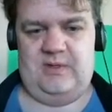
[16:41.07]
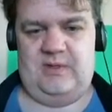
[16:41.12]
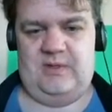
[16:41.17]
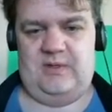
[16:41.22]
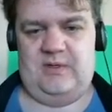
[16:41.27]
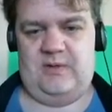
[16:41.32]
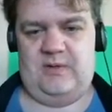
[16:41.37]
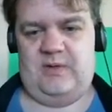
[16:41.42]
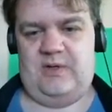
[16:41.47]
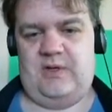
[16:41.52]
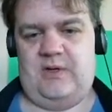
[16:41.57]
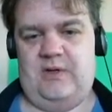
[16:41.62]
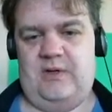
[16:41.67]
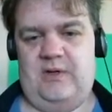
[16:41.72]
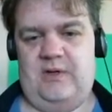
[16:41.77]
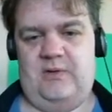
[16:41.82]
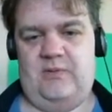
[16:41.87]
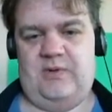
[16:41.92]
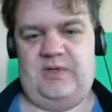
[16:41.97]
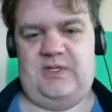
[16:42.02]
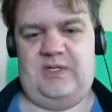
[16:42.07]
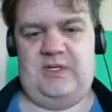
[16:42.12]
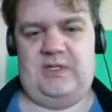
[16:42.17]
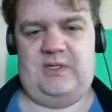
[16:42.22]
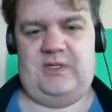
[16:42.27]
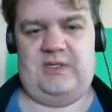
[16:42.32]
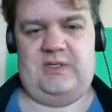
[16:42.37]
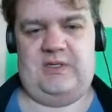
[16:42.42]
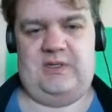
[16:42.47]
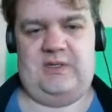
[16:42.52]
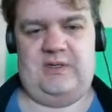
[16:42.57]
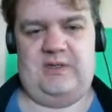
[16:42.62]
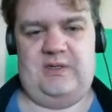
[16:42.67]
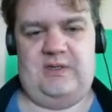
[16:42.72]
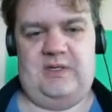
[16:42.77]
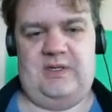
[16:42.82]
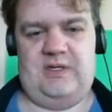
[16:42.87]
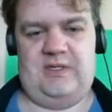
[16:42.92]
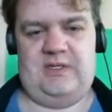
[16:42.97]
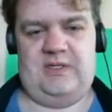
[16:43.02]
There we go. What's this in
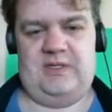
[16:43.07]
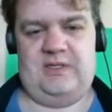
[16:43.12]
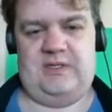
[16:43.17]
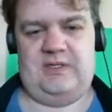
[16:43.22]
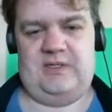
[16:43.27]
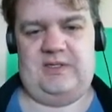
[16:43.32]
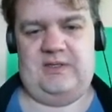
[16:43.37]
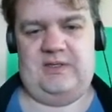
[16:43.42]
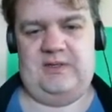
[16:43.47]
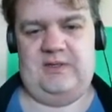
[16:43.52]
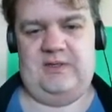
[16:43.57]
the distance?